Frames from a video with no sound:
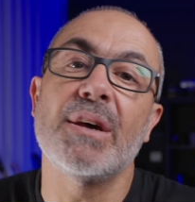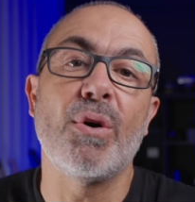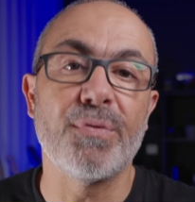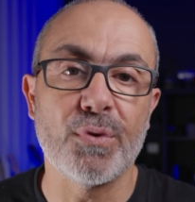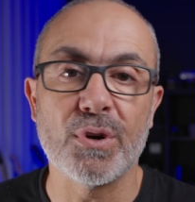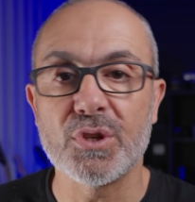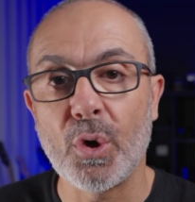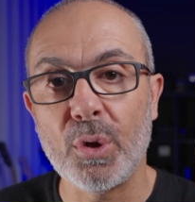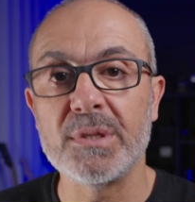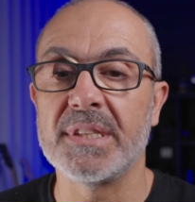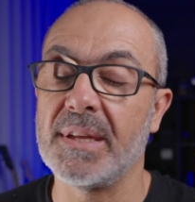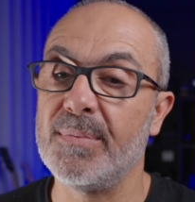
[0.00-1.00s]
Of course,
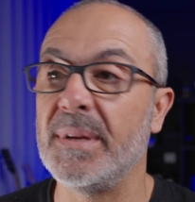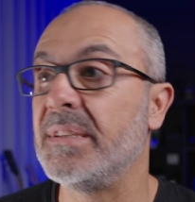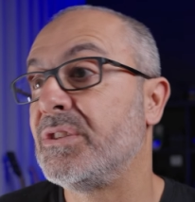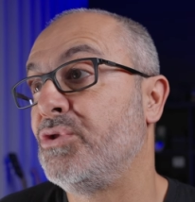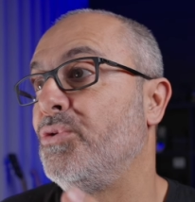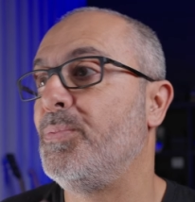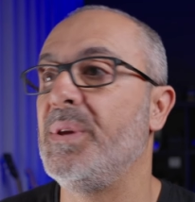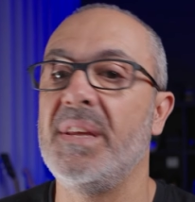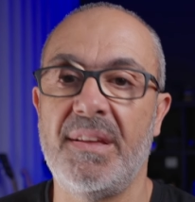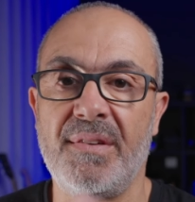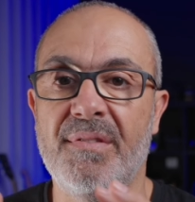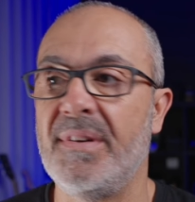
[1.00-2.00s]
all the thumbnails should
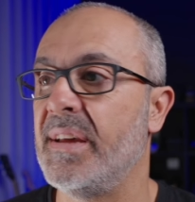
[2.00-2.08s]
be